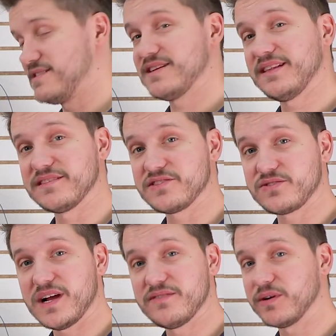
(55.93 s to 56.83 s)
set this
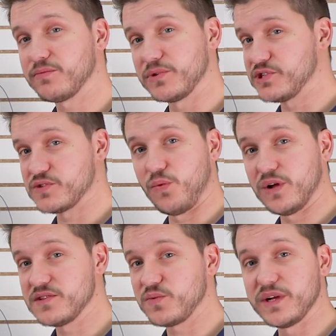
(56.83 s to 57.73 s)
drive up with just
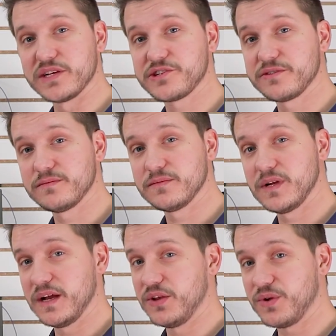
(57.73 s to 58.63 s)
one switch,
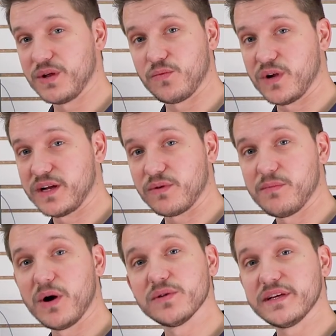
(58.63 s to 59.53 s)
and you can run it
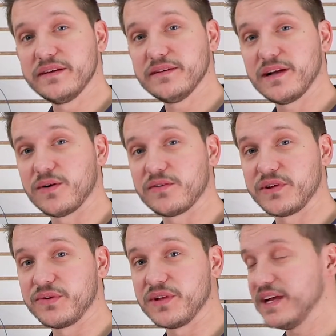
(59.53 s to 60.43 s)
remotely however
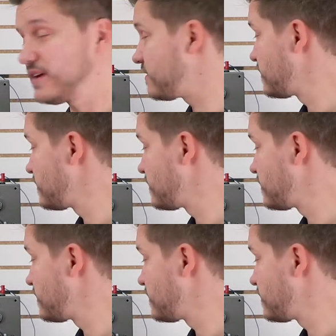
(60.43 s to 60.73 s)
you'd like.